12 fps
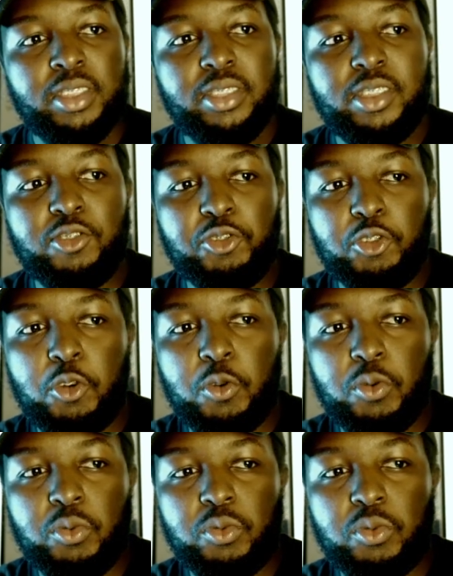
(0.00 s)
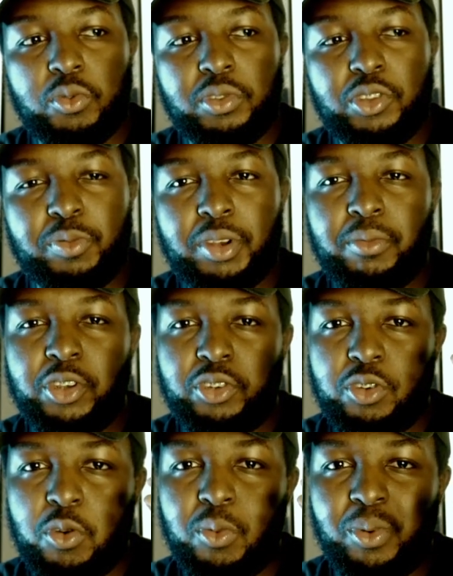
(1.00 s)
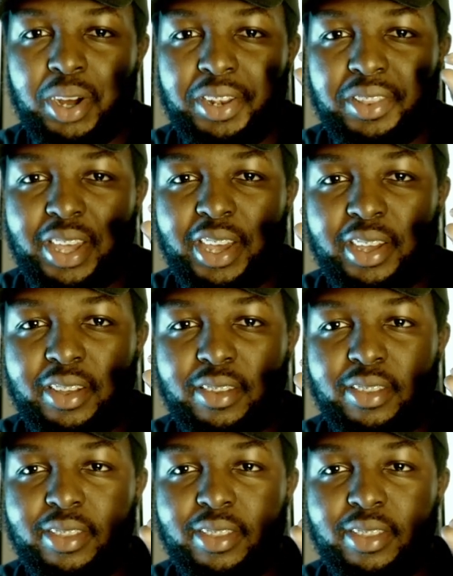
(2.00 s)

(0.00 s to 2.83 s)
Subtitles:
There's pretty much no one thing